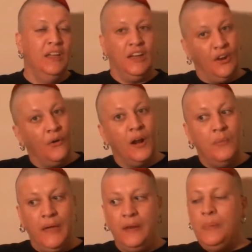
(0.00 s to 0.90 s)
You know what I
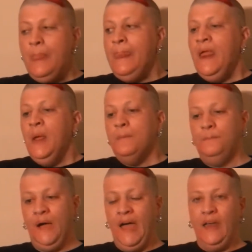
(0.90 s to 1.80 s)
mean?
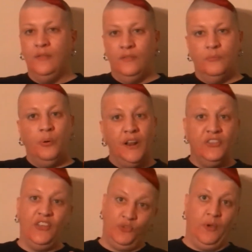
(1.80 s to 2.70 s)
But put
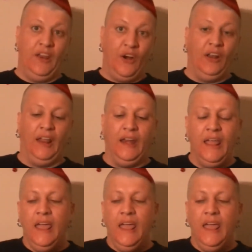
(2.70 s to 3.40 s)
it this way, darling.